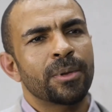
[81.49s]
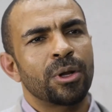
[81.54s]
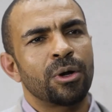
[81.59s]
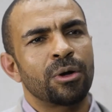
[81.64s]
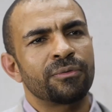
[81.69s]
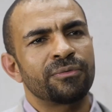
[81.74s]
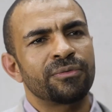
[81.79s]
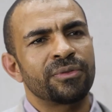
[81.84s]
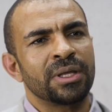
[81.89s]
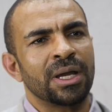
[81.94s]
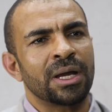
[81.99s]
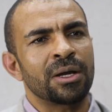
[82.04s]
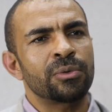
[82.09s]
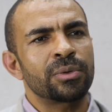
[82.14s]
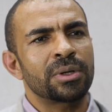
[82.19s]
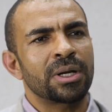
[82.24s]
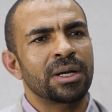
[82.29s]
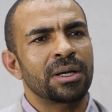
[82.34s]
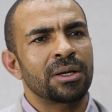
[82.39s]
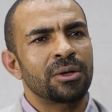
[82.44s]
of the
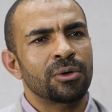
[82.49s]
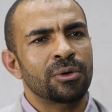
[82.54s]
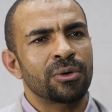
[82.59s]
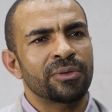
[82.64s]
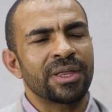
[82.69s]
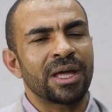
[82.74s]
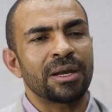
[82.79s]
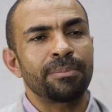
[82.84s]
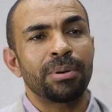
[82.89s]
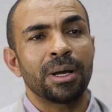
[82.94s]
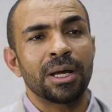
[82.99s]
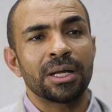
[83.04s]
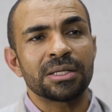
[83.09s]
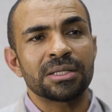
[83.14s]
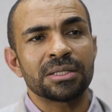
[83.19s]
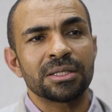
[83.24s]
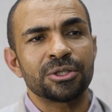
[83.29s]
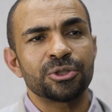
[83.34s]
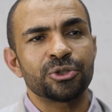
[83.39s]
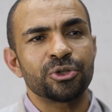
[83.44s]
aura or that
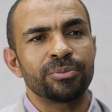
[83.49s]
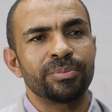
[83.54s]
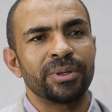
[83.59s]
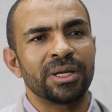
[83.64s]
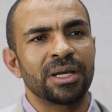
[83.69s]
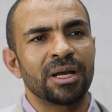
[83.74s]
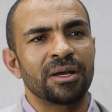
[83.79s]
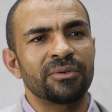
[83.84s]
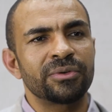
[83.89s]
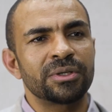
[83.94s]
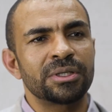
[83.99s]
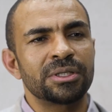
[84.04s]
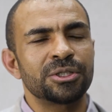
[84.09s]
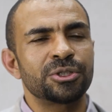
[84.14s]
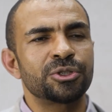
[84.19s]
part that should be covered.